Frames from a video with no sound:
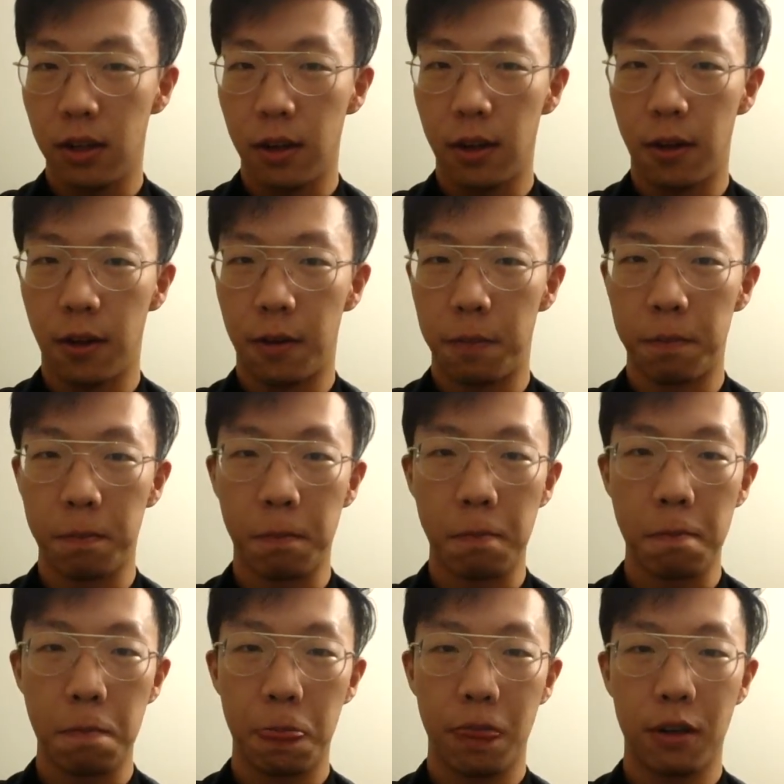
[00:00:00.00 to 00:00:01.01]
So
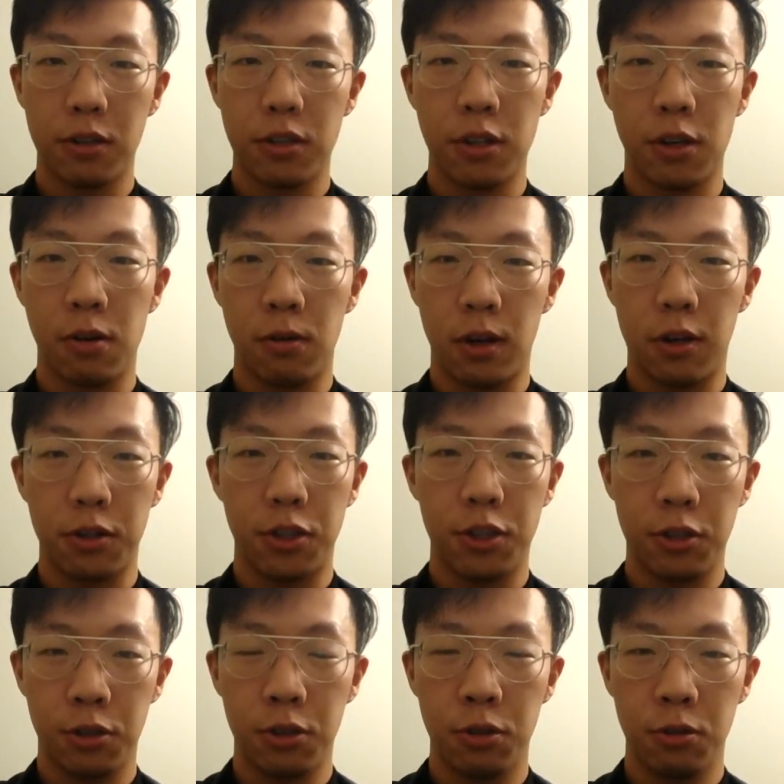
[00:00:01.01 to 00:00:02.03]
I'll
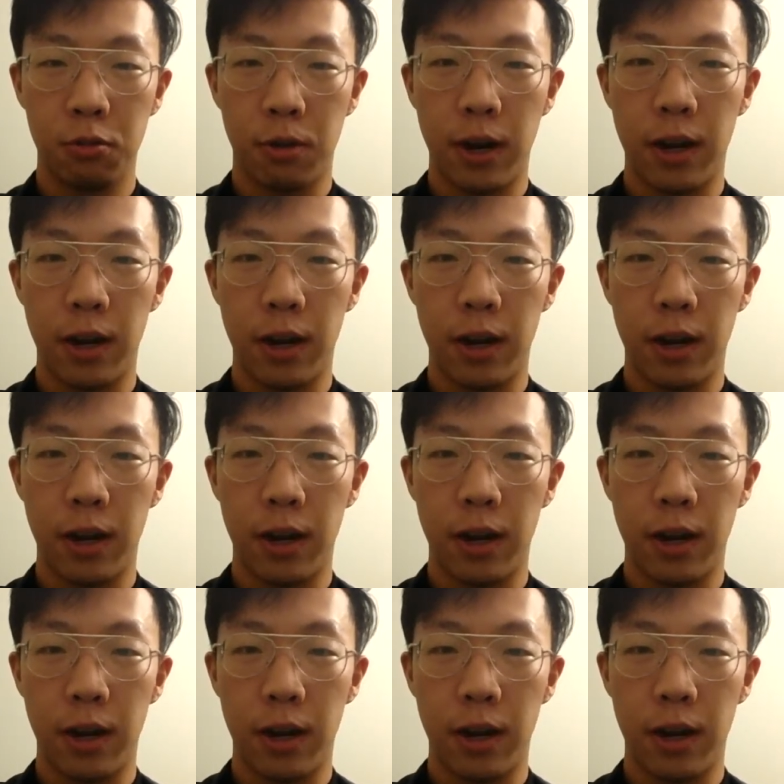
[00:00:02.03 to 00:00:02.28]
show you